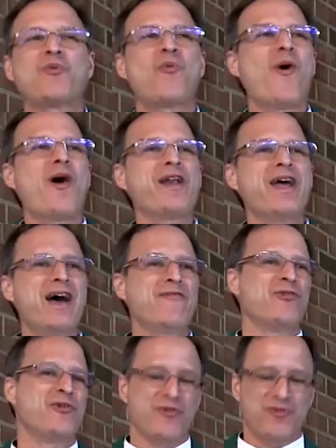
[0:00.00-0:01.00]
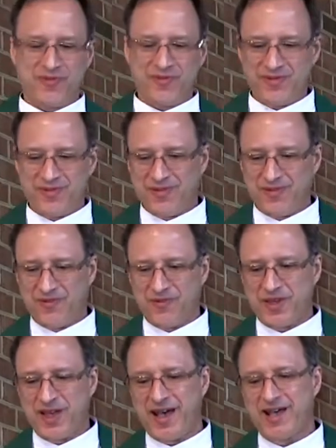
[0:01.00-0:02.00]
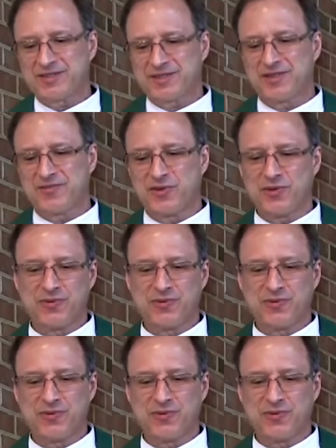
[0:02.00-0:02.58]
whatever we ask of you."